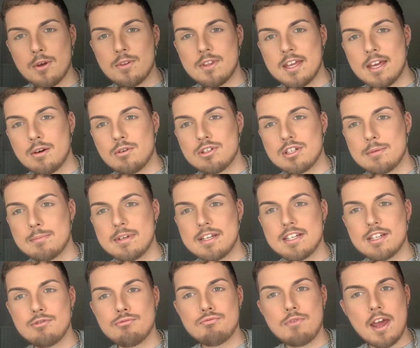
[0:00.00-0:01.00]
the
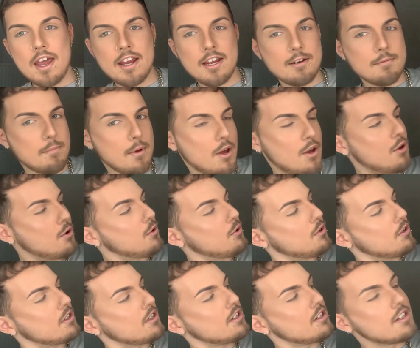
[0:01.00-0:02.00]
LGBT rainbow.
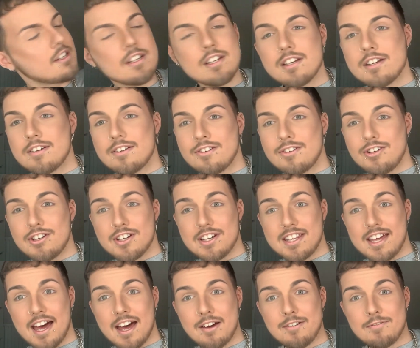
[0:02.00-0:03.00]
Look at
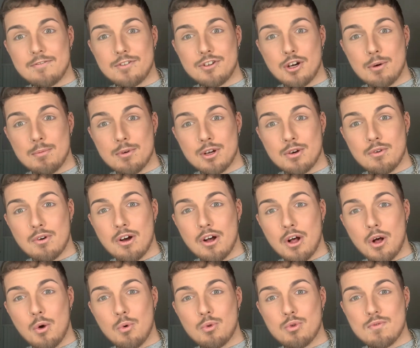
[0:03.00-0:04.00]
that, phenomenal.
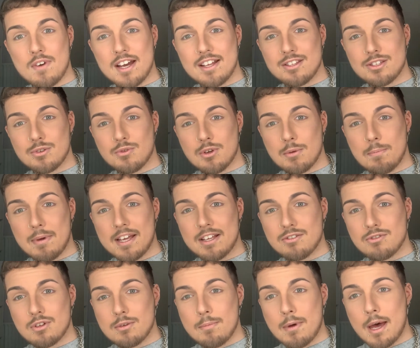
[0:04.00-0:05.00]
All the reds, all the
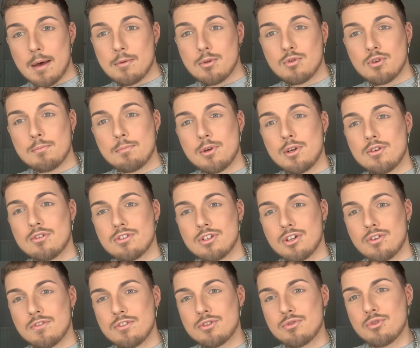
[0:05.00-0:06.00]
pinks, all the purples, all the blues, all the
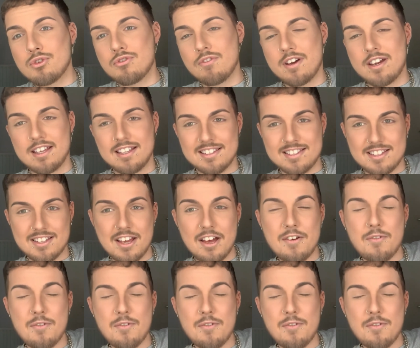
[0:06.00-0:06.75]
orange, all the greens.